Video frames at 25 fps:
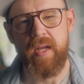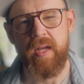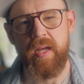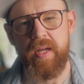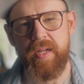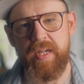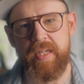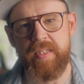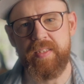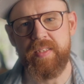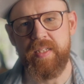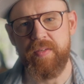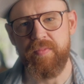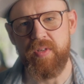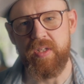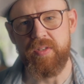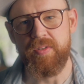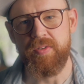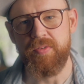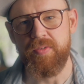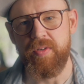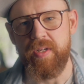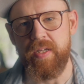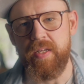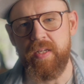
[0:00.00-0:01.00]
an
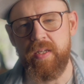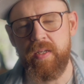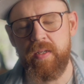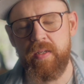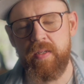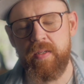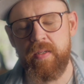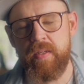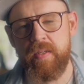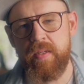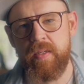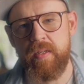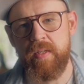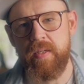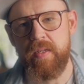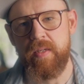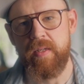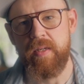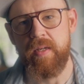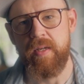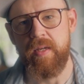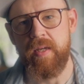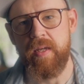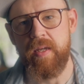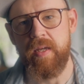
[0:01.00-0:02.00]
A7S III
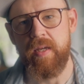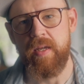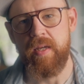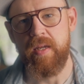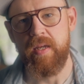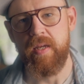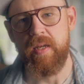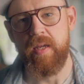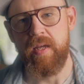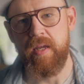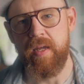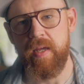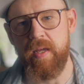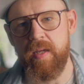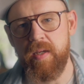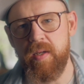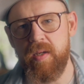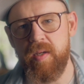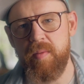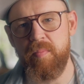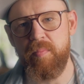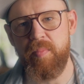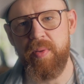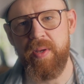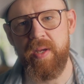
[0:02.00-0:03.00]
and
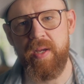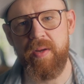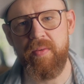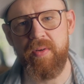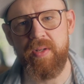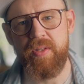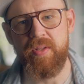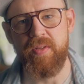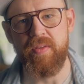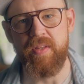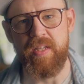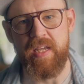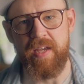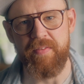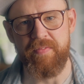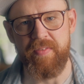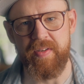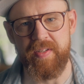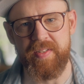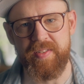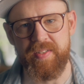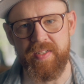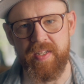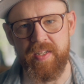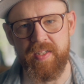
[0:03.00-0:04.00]
compare it to the
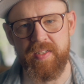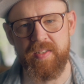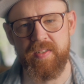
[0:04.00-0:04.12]
FX6,